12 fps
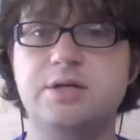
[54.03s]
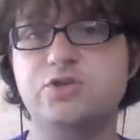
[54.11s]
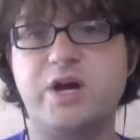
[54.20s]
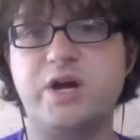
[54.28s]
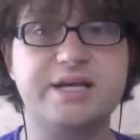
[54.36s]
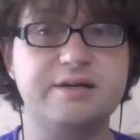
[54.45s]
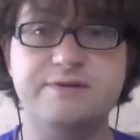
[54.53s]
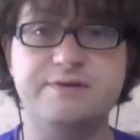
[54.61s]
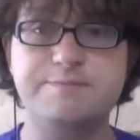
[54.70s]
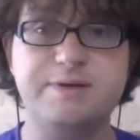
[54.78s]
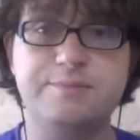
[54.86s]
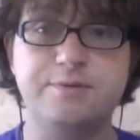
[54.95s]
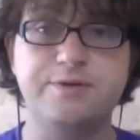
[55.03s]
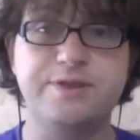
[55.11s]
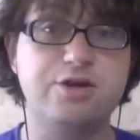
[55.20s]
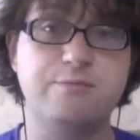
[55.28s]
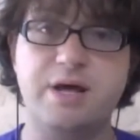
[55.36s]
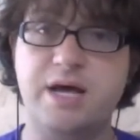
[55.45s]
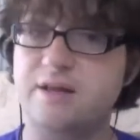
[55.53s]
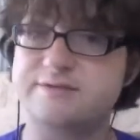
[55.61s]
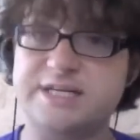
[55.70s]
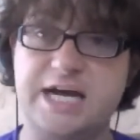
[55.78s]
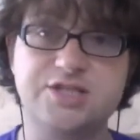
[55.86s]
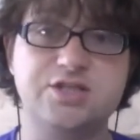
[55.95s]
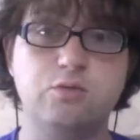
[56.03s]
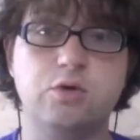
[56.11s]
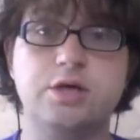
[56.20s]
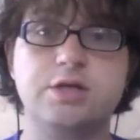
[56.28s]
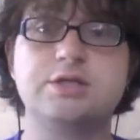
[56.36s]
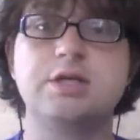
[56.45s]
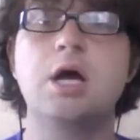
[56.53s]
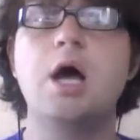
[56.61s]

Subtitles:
and try to convince people that your models actually works.